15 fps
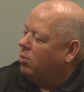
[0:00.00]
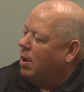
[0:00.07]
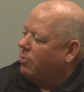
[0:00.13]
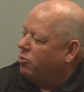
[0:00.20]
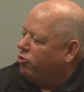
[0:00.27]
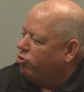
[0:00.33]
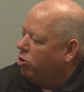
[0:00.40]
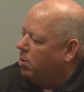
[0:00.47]
to wrap
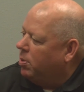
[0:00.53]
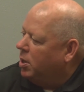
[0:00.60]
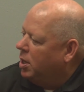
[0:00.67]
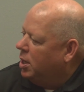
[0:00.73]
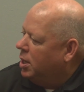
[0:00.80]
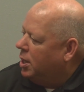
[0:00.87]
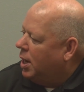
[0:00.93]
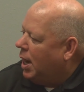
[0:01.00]
the show up.
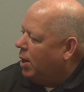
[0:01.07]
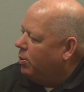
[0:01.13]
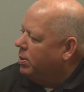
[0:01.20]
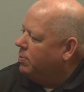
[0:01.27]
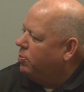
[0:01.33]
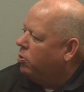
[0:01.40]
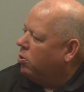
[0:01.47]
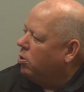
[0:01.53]
How
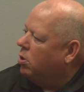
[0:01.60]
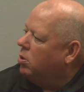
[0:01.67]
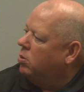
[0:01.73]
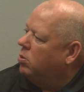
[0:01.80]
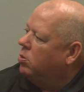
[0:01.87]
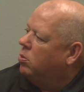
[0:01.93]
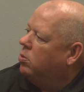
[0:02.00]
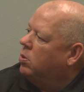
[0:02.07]

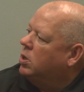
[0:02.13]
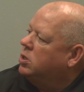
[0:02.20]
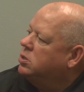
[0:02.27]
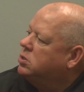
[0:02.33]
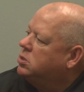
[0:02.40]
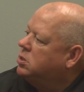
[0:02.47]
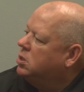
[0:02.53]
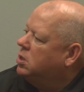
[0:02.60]
important
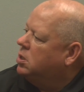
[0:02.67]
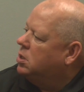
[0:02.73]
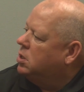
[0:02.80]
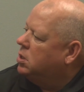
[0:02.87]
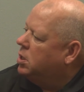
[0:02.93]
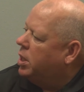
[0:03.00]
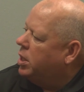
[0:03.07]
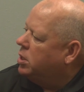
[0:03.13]
was
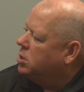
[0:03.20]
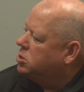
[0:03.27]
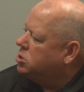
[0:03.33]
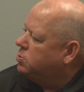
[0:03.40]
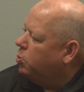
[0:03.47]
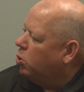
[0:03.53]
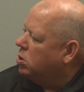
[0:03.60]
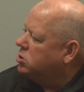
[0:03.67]

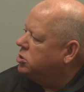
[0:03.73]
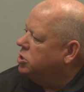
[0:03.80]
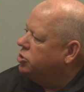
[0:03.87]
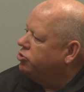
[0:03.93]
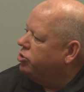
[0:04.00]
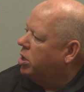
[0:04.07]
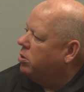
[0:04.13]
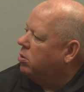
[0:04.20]
sports in
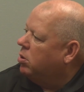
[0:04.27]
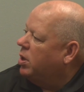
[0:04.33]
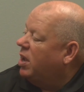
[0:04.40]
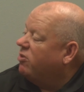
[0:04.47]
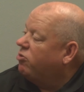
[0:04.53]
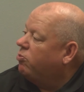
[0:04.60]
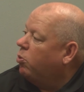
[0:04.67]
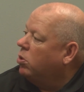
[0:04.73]
general?
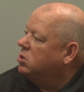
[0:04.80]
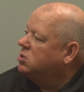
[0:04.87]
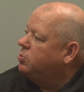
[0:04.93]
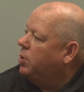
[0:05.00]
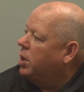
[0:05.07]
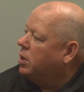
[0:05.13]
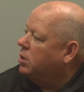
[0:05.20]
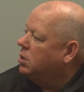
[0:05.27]
Has sports
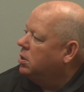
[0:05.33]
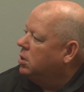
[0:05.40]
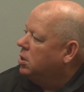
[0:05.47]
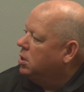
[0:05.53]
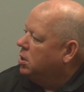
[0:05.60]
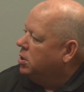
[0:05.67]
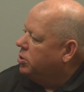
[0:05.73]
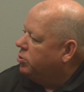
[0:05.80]
been
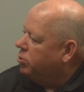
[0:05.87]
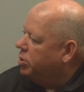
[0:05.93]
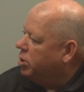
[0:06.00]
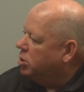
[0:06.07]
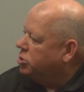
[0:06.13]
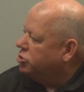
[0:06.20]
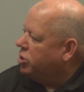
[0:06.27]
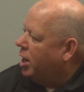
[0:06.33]
through
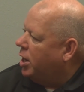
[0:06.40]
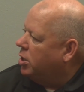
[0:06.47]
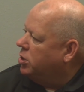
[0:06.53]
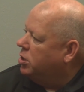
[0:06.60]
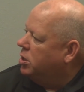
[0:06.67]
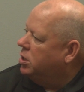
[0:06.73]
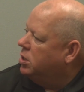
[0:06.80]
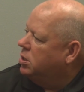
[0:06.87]
your
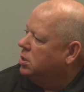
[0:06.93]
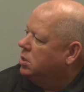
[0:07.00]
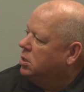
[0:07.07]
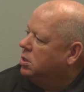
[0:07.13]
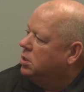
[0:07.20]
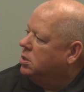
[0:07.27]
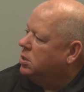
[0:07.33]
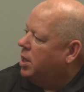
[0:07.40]
childhood,
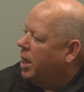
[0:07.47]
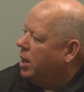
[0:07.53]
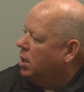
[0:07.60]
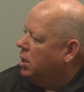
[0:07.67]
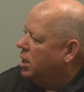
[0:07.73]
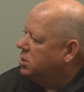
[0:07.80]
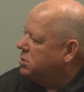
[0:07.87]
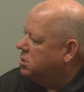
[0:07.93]

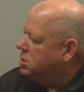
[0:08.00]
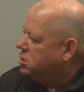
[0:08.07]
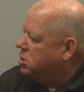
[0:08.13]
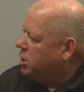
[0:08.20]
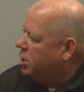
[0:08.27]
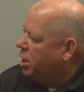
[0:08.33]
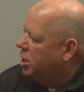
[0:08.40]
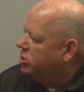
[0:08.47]
adolescence,
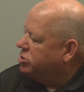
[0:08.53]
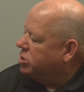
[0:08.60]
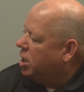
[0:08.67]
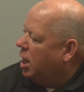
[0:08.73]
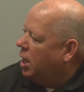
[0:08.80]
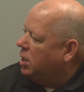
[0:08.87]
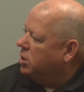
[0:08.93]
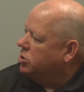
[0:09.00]
teenage,
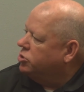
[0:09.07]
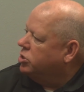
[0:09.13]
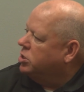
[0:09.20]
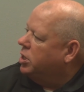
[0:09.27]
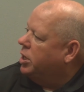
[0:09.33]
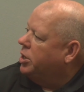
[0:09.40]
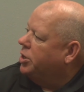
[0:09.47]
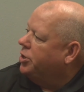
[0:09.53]
college, and
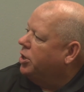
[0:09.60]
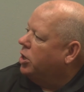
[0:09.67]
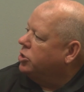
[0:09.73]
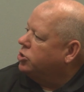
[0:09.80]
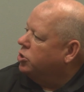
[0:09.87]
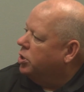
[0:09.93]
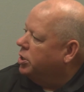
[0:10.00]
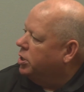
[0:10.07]

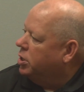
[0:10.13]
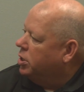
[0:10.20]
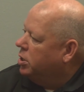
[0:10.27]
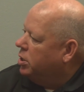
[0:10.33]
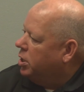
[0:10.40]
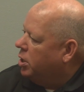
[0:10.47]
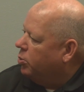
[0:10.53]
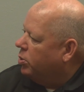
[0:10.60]
adulthood,
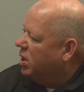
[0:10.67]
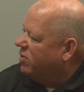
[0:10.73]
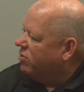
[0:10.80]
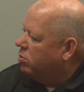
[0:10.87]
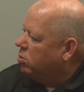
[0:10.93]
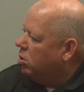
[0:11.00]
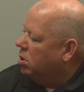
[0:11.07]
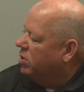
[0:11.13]
in
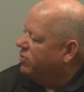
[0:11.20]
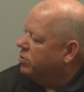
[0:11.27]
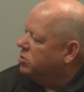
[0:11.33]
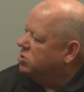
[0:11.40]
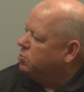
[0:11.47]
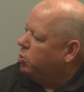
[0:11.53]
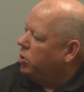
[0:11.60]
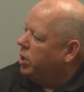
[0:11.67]
whatever role, if it
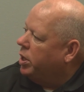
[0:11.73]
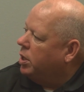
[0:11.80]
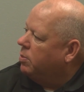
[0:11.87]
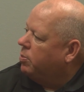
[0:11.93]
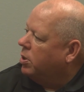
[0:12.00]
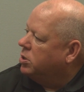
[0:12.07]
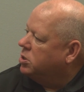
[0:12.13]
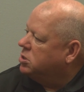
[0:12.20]
was playing,
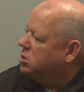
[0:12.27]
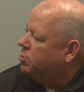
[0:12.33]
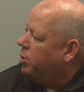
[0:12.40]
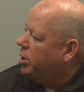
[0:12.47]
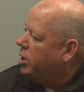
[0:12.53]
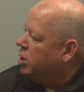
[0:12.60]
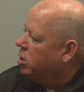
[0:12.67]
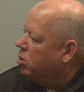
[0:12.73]

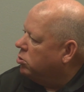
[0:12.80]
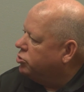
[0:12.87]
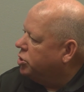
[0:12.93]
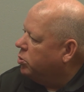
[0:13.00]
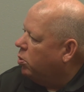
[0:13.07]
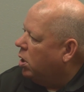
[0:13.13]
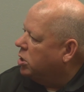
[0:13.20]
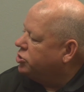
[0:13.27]
participating,
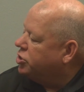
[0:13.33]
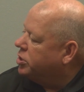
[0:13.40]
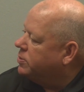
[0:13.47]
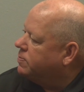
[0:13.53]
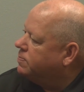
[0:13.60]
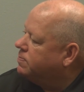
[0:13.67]
coaching, watching?